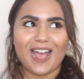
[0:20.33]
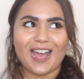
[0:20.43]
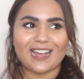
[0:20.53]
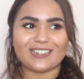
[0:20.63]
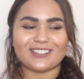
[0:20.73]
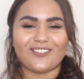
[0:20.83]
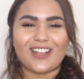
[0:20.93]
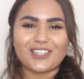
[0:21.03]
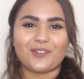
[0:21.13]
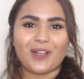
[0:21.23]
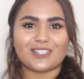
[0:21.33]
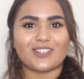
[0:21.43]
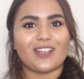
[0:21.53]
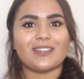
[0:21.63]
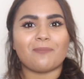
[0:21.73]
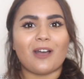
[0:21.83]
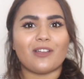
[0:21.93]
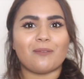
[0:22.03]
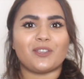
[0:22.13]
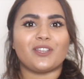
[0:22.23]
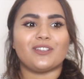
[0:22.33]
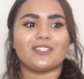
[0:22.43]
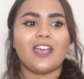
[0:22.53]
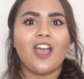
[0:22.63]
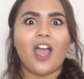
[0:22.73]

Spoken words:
and I'm actually quite excited about it because